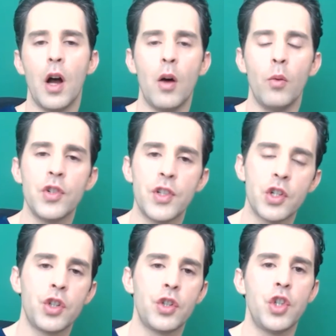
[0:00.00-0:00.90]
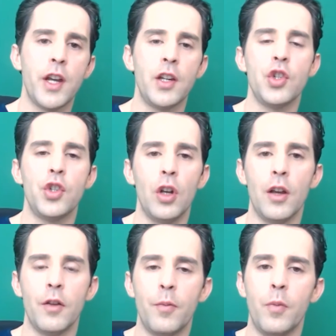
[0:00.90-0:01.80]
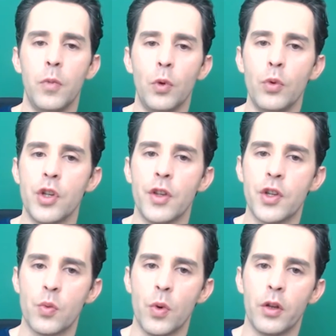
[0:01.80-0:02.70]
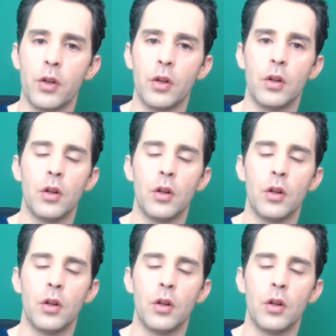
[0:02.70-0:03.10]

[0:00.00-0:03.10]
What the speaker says: How has this changed your life, losing this weight?